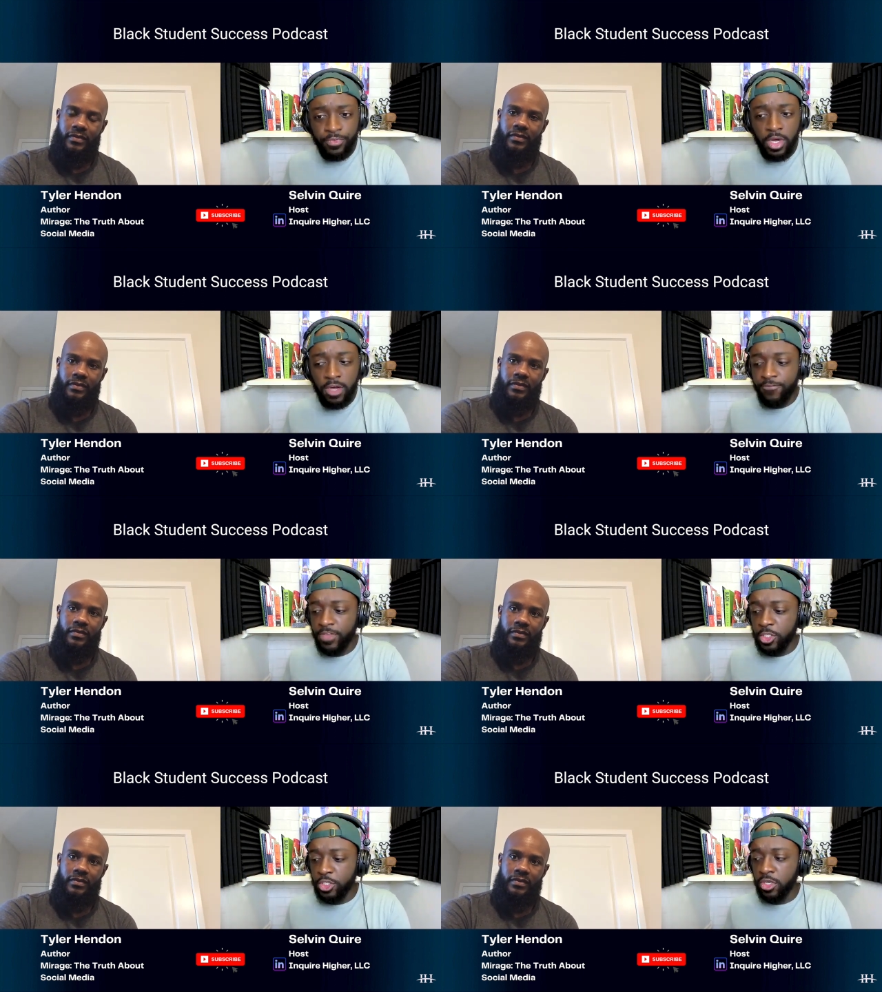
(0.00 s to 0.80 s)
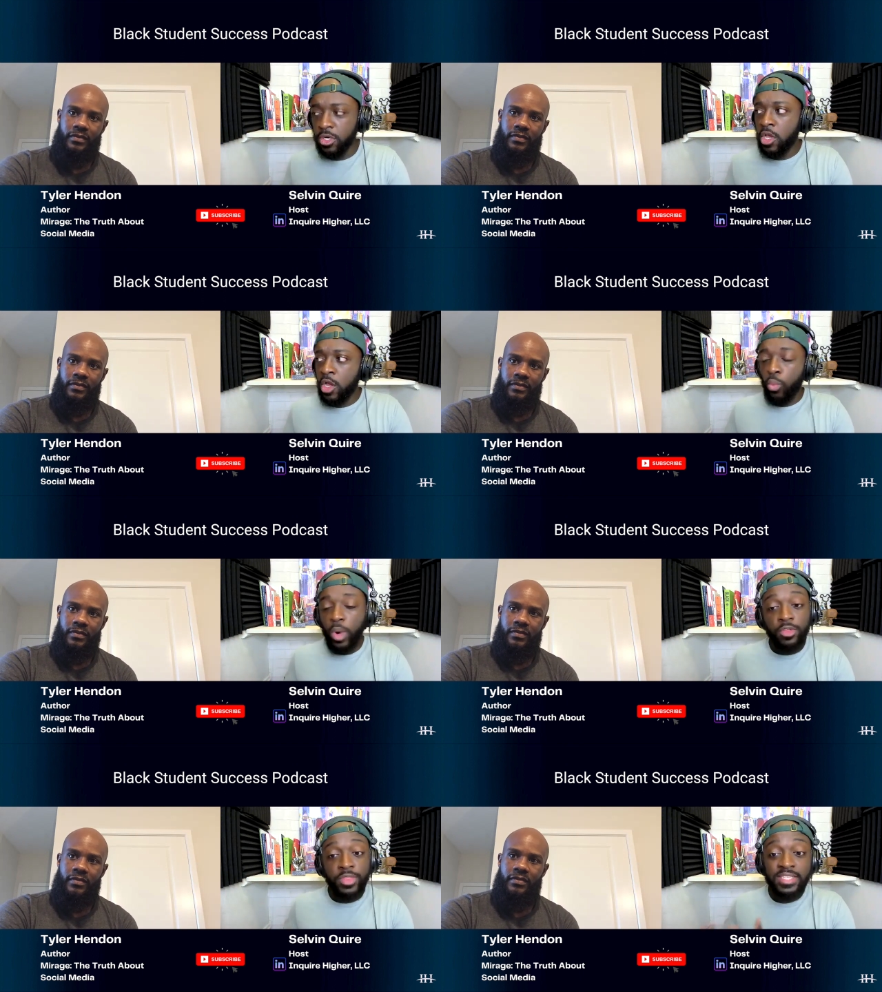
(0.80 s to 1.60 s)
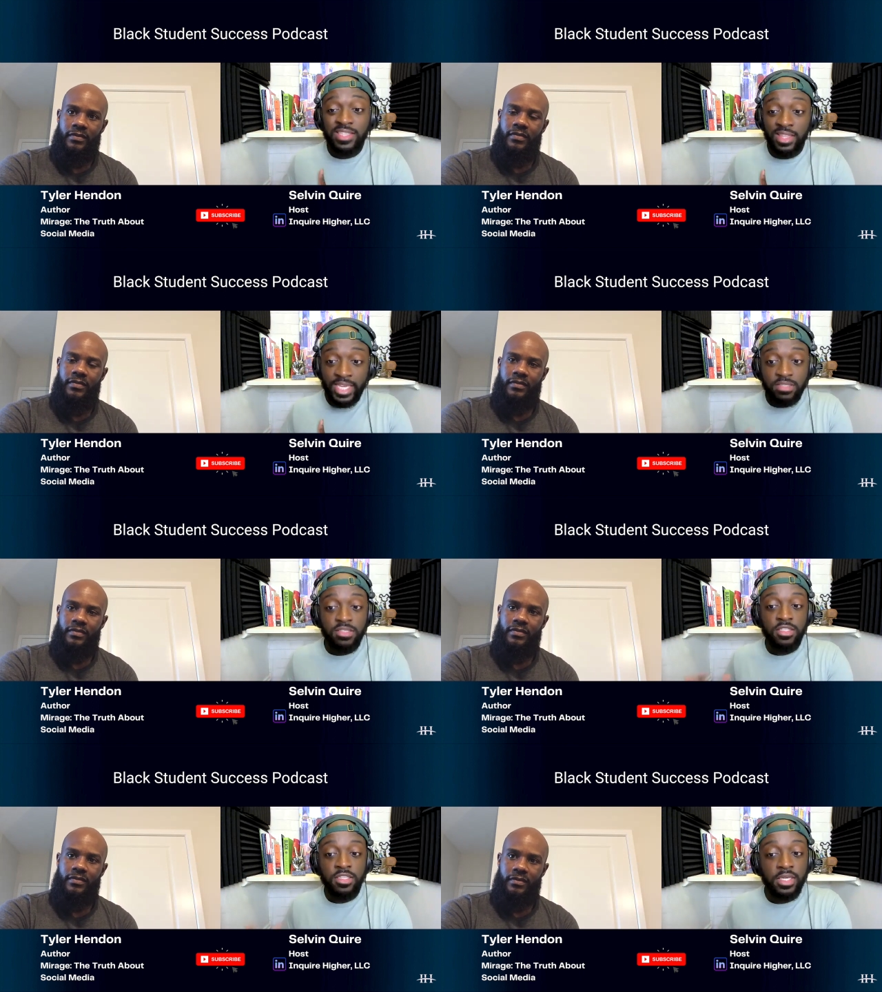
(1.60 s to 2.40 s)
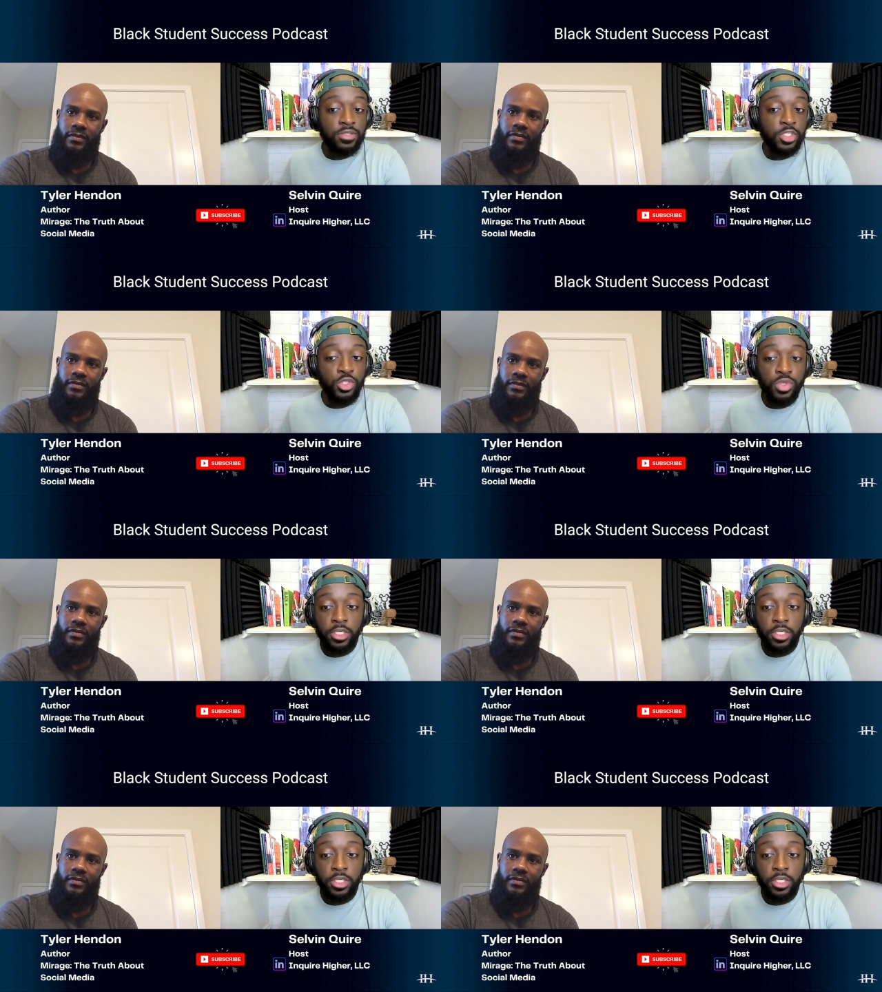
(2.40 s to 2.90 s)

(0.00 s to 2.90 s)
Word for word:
Speaker 1: a feature, whether that's linked to the things that you